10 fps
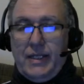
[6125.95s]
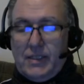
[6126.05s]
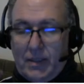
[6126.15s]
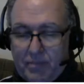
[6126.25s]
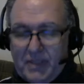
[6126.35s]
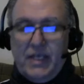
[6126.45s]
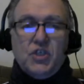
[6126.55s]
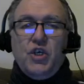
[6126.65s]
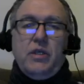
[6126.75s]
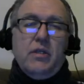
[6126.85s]
It's the
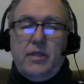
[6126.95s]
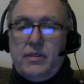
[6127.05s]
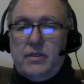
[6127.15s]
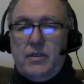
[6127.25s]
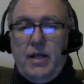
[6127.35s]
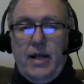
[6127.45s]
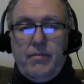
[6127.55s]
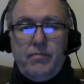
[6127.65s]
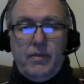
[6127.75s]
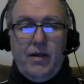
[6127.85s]
position it's
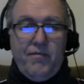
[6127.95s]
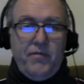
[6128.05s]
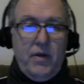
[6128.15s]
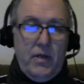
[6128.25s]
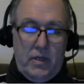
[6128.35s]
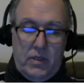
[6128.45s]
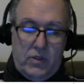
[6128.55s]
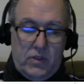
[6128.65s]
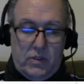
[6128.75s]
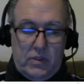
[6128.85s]

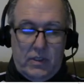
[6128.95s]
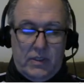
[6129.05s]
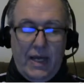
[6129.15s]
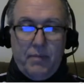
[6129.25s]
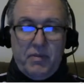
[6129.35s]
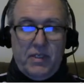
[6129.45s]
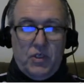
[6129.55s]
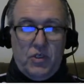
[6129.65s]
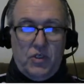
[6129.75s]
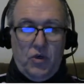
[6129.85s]
at a
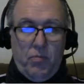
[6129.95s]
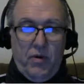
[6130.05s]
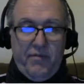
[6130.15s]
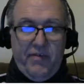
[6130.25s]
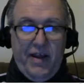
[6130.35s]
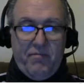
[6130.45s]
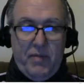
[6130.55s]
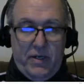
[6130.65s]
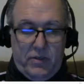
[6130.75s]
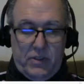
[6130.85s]
position
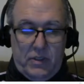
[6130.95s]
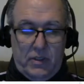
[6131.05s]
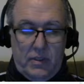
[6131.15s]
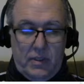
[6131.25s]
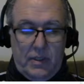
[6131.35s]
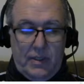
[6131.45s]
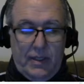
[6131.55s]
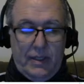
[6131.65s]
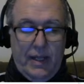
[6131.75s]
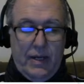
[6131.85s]
0.5 meters,
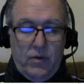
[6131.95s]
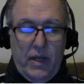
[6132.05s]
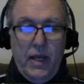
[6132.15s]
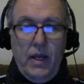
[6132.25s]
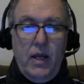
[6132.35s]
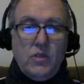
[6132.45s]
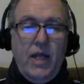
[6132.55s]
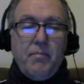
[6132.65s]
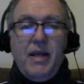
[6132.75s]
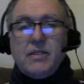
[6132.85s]
like that. Okay,
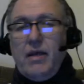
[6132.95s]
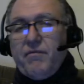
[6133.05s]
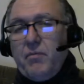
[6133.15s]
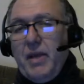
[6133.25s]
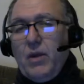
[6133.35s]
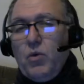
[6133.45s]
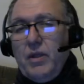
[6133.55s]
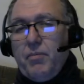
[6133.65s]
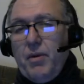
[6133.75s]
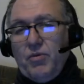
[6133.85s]
so that means that from
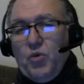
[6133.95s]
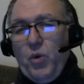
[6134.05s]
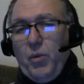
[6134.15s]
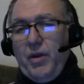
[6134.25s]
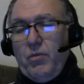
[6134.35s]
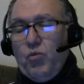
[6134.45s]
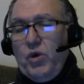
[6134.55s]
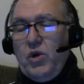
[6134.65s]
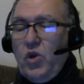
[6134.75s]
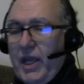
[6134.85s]
equilibrium to where
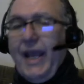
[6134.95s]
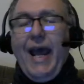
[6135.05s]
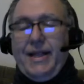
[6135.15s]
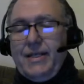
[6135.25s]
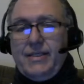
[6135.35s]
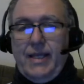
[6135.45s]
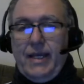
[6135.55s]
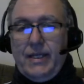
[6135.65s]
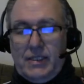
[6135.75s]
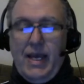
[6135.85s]
we're looking at
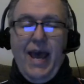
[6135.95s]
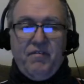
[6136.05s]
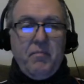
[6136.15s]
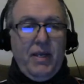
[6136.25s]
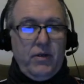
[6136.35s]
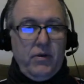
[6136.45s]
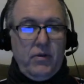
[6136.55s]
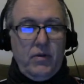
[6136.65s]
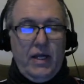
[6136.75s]
this thing, it's 1/2 meter.